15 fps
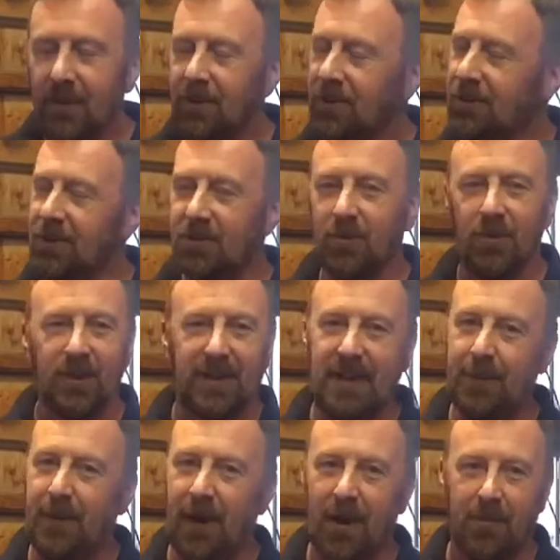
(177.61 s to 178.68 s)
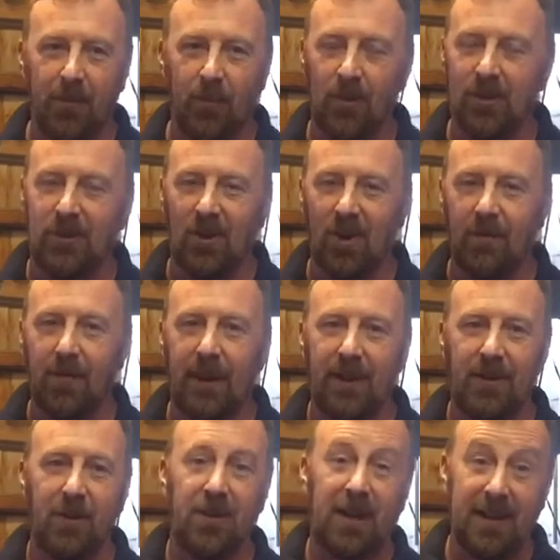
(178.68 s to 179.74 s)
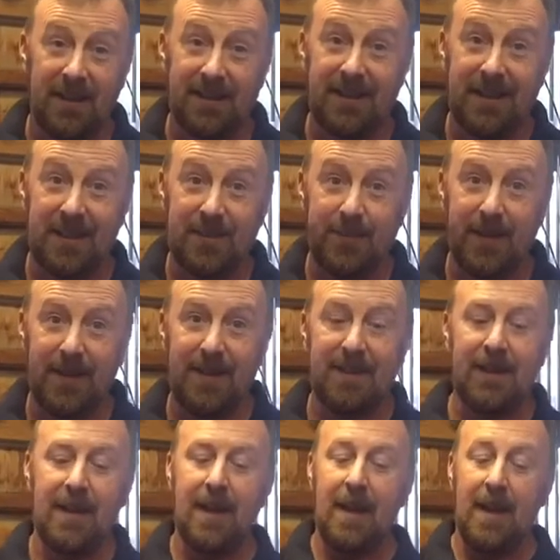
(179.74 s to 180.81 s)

You just want to keep it open all the time, and then you're getting silly speeds.